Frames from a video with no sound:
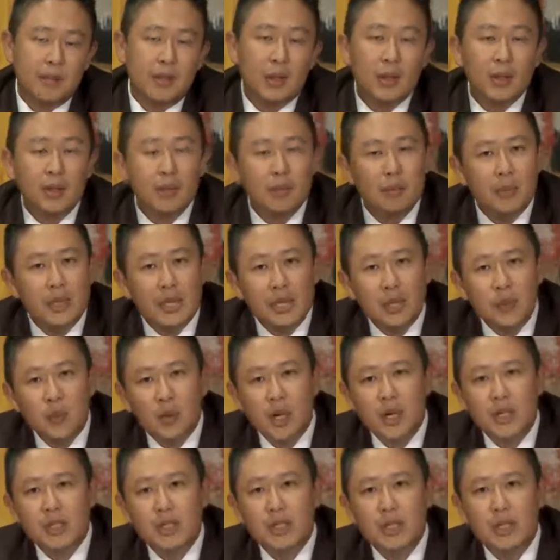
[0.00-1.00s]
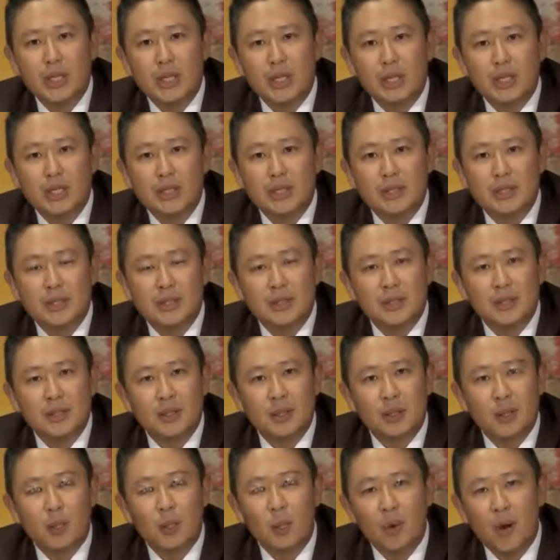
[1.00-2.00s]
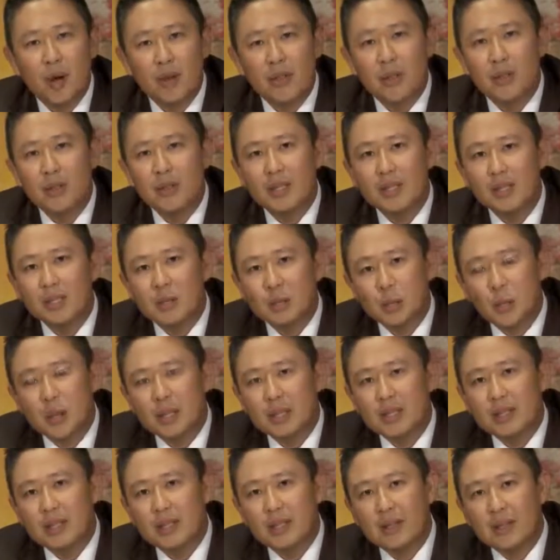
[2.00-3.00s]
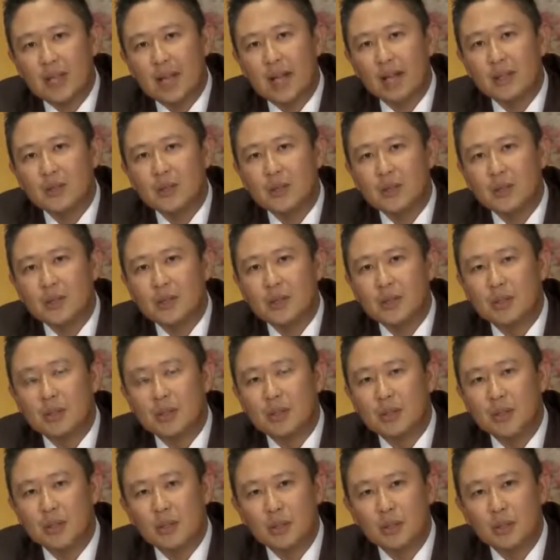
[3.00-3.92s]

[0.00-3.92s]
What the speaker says: But the big question is whether this $20,000